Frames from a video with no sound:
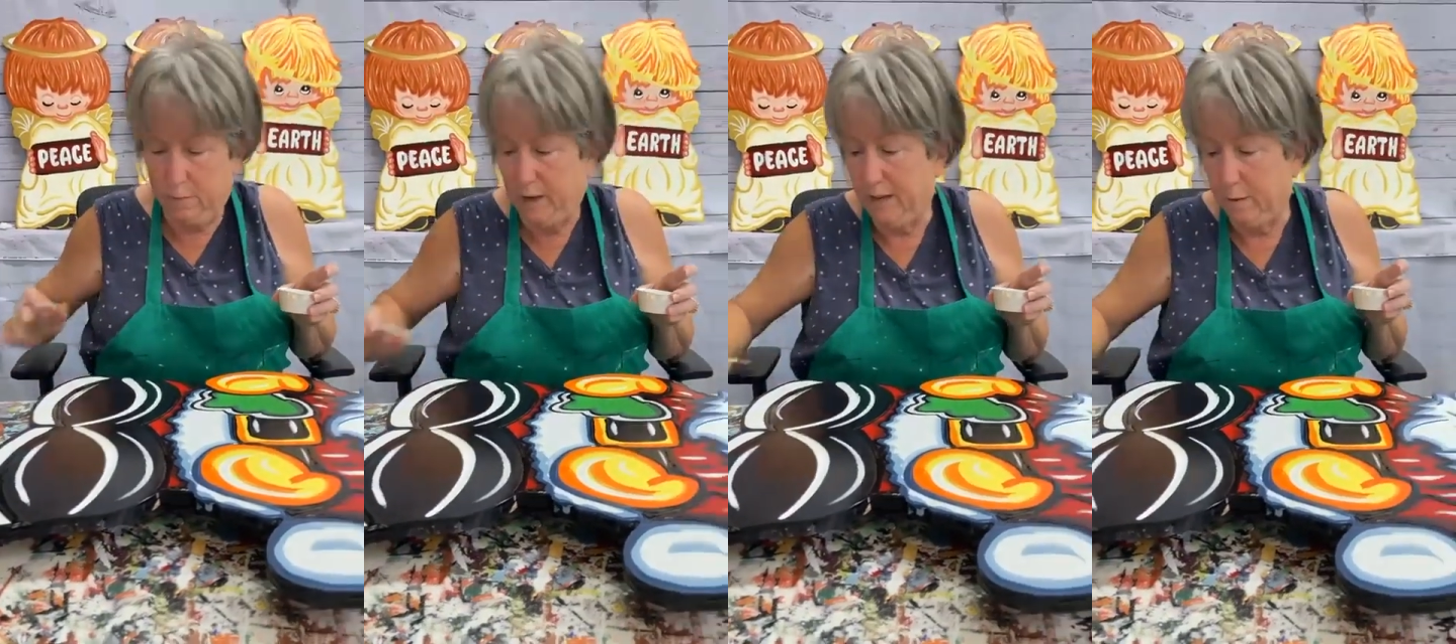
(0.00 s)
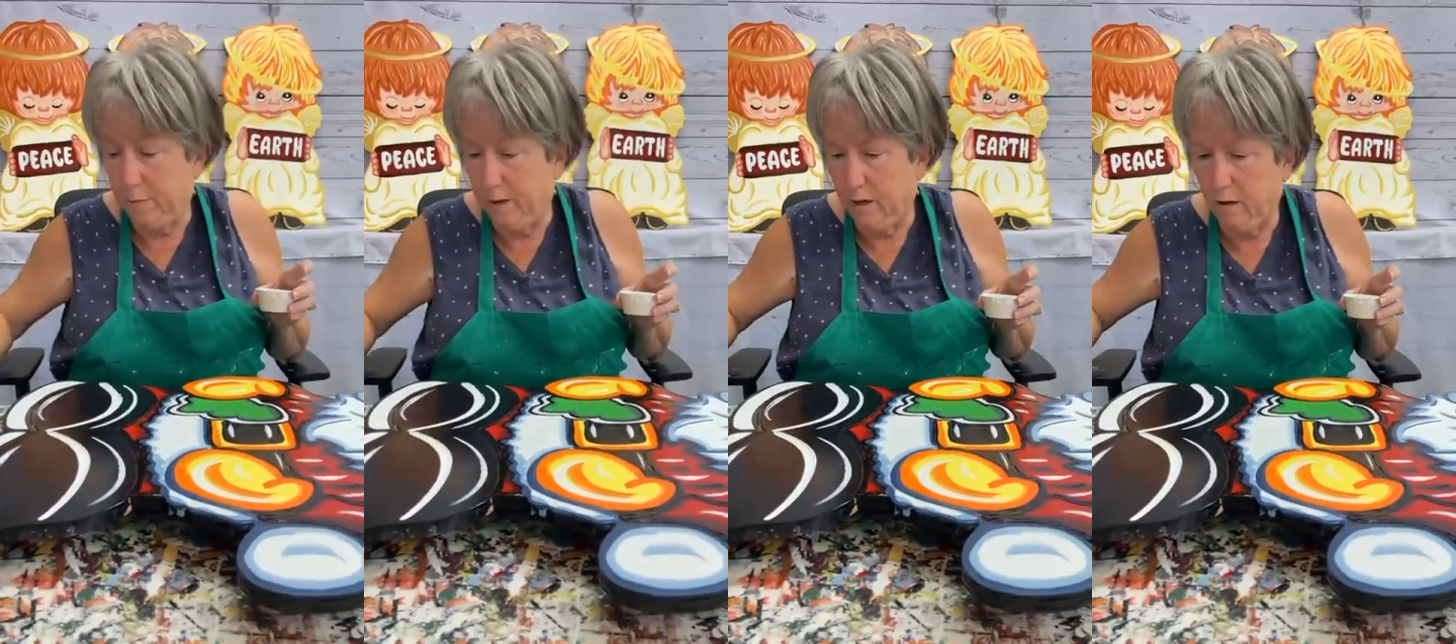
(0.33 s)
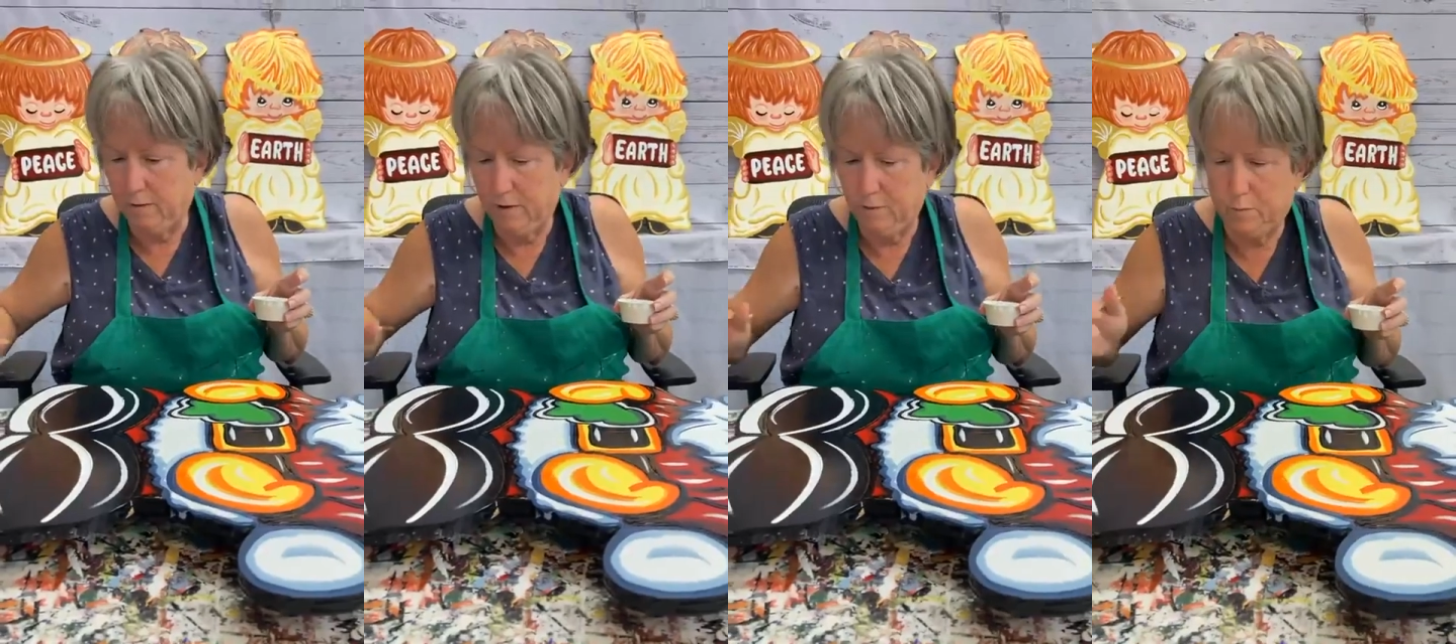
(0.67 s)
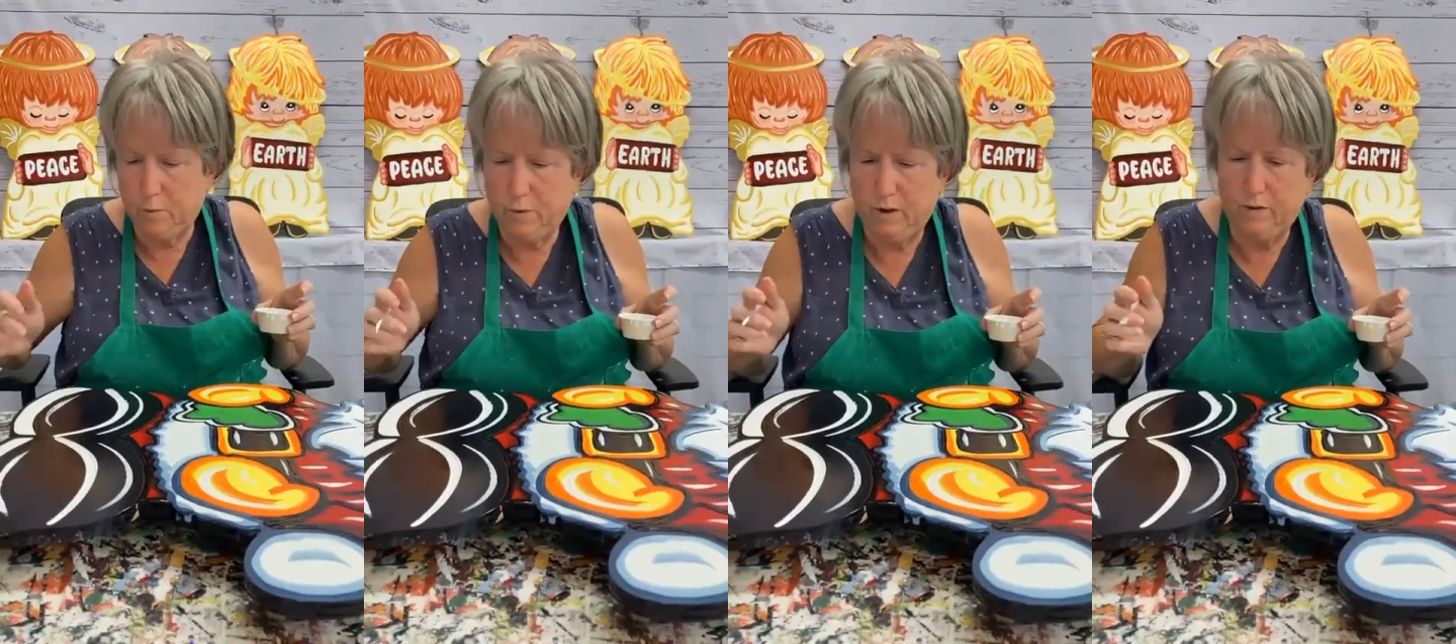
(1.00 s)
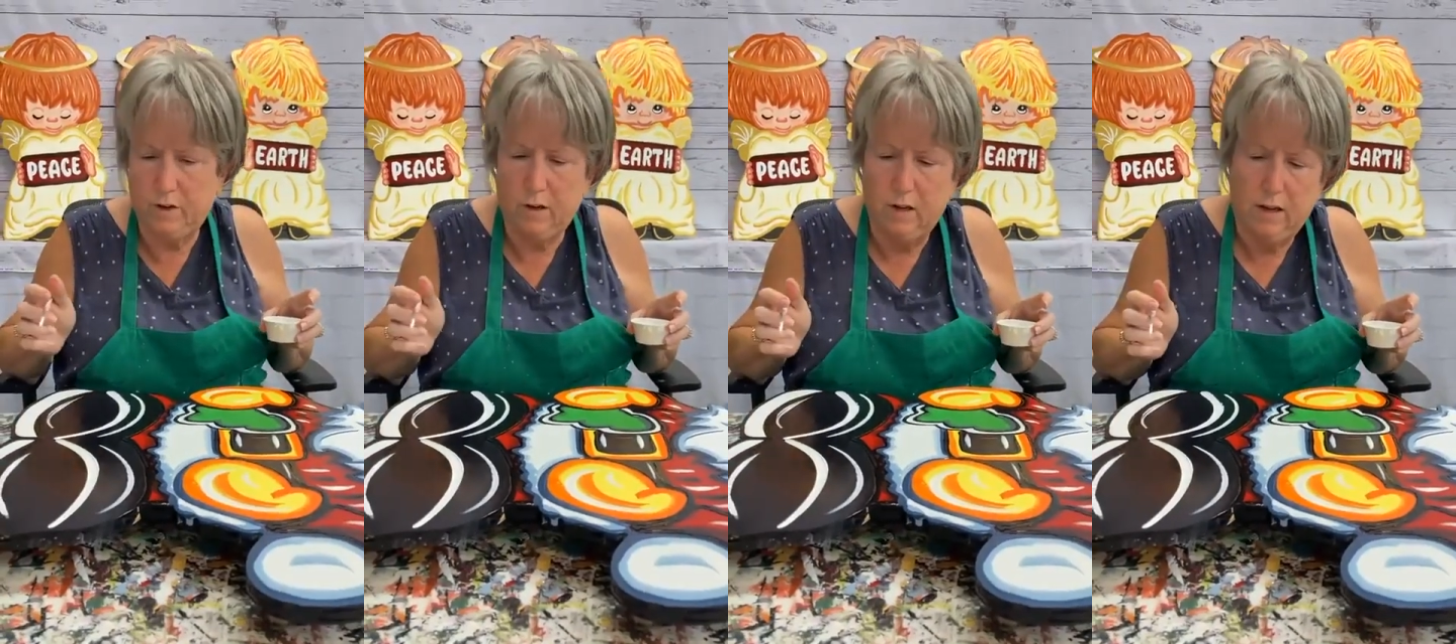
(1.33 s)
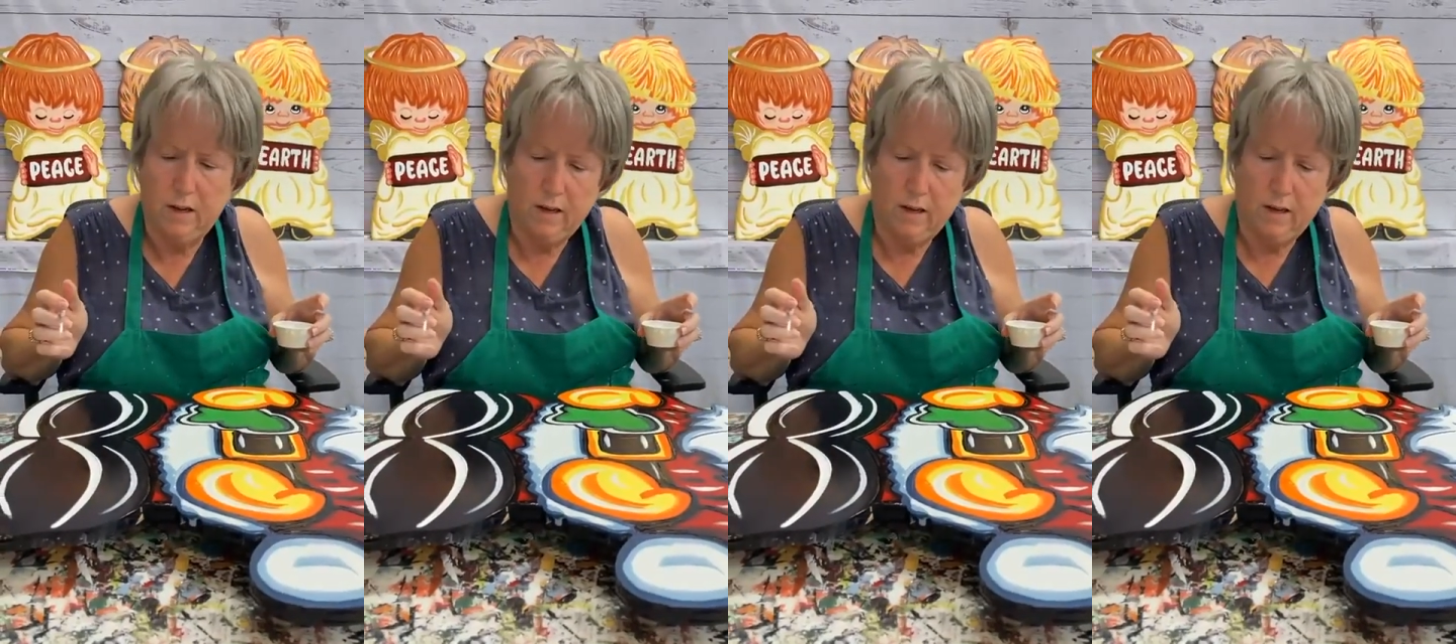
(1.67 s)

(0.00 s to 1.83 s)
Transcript: they're making money off of them or whatever.